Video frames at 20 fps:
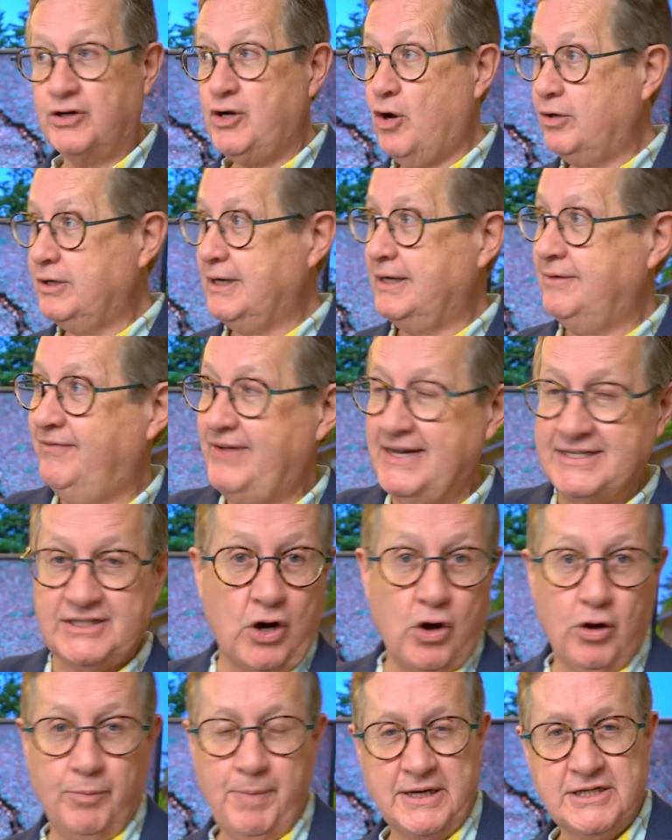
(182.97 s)
don't invest
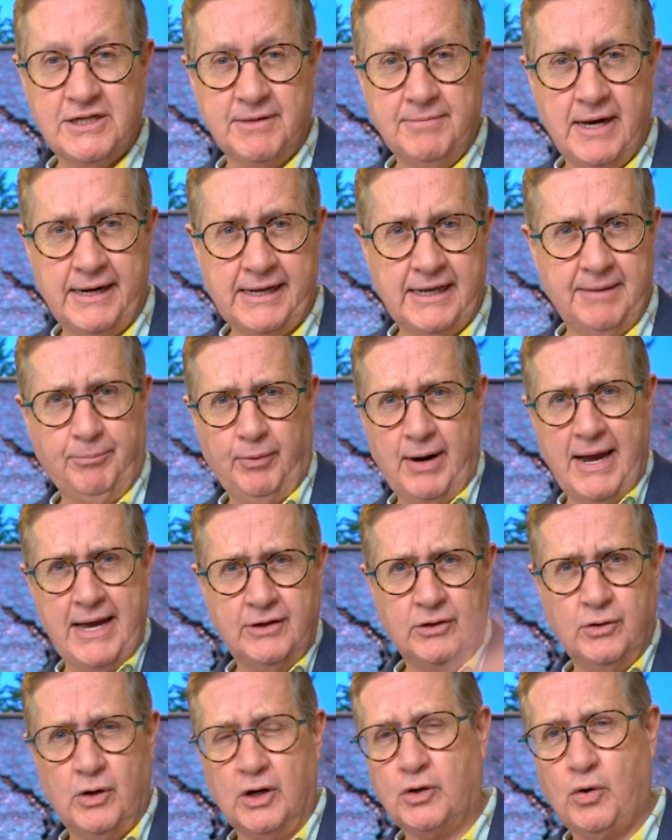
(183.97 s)
a whole bunch of money in
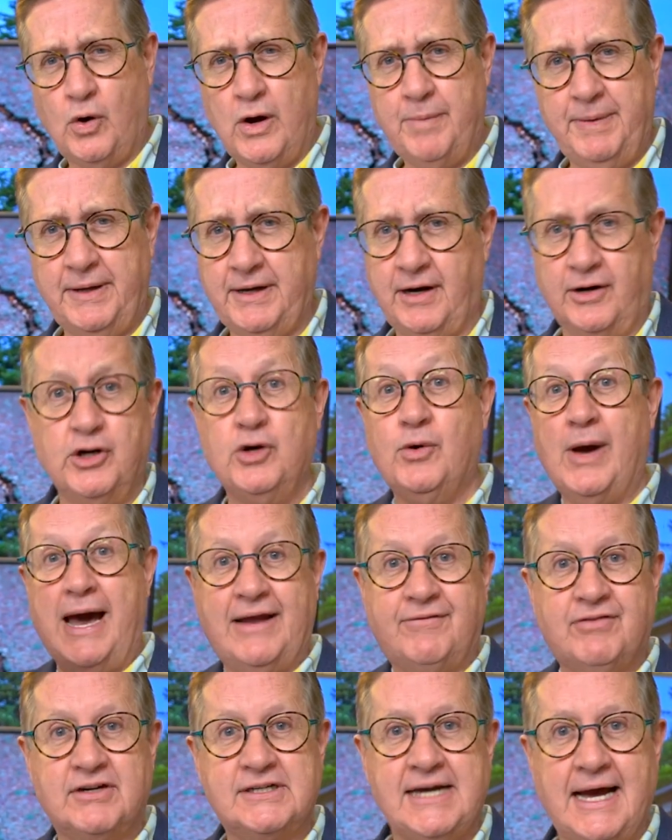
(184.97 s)
brand new equipment or new
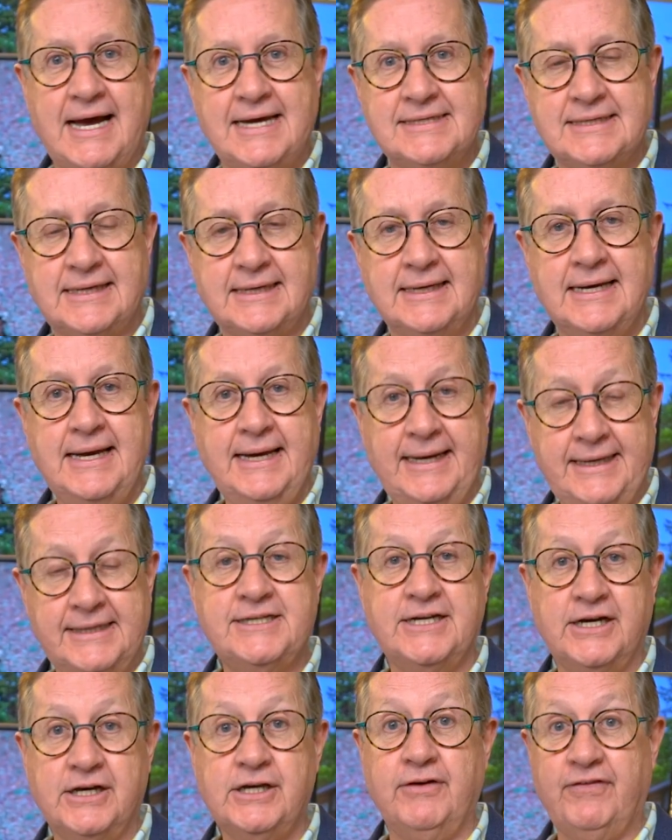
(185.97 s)
advertising
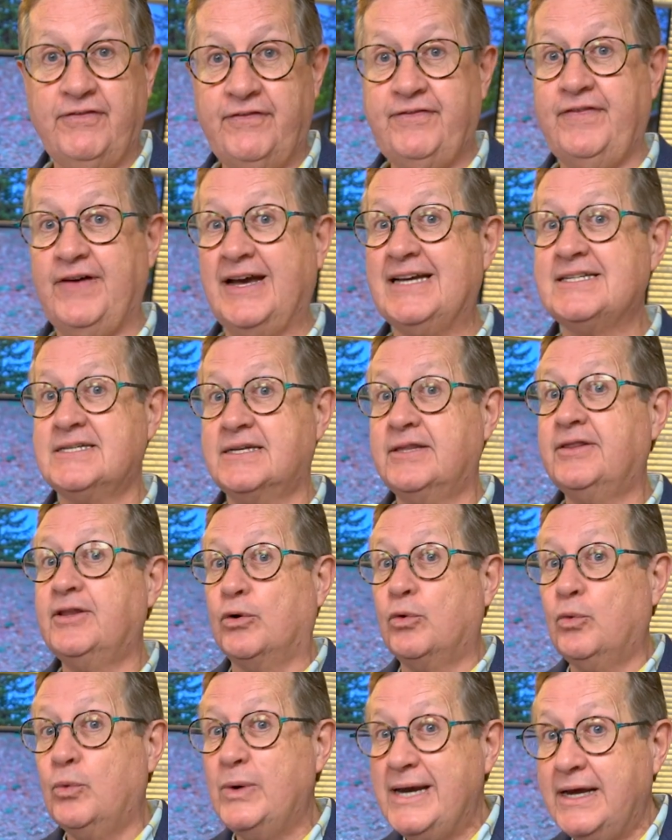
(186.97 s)
until you've fixed
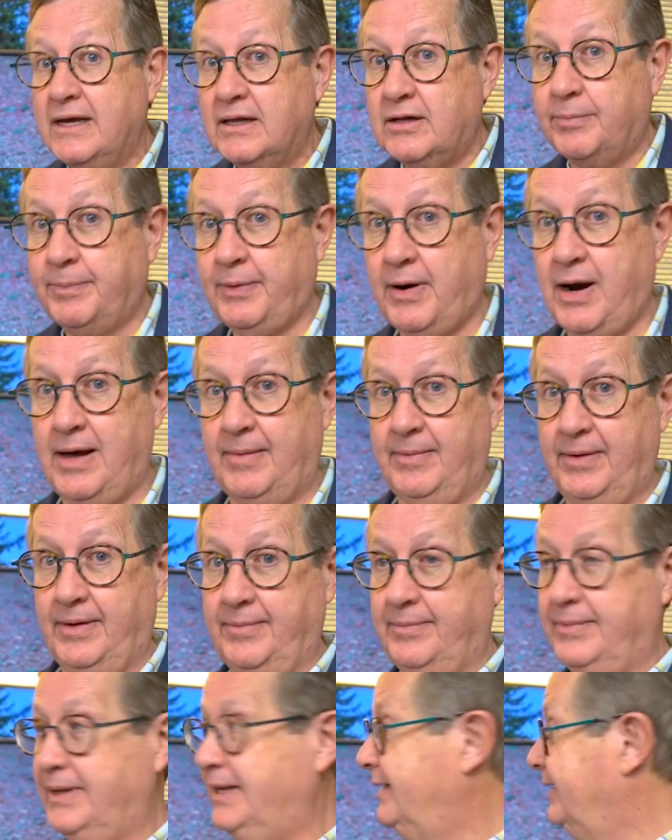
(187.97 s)
the real
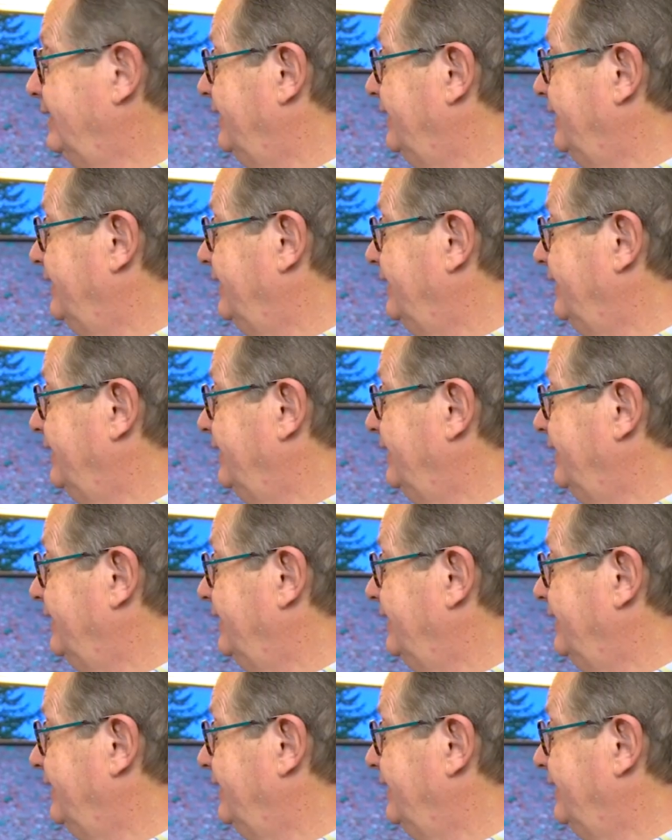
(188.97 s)
problem.